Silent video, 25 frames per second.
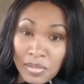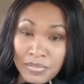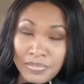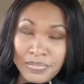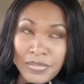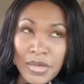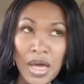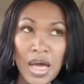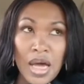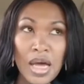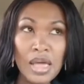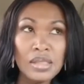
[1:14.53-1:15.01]

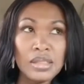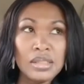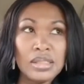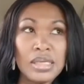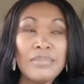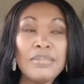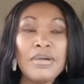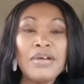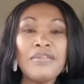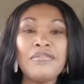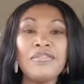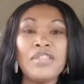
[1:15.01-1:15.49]
Uh, some
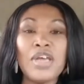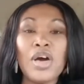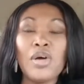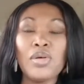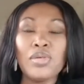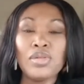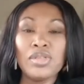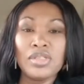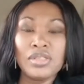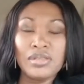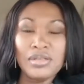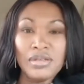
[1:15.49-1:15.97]
of
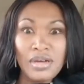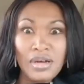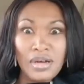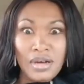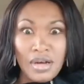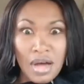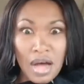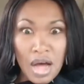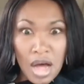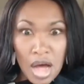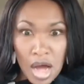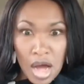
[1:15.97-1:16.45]
those
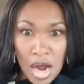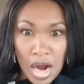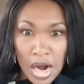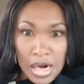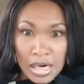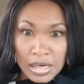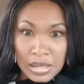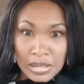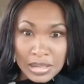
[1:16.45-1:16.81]
are,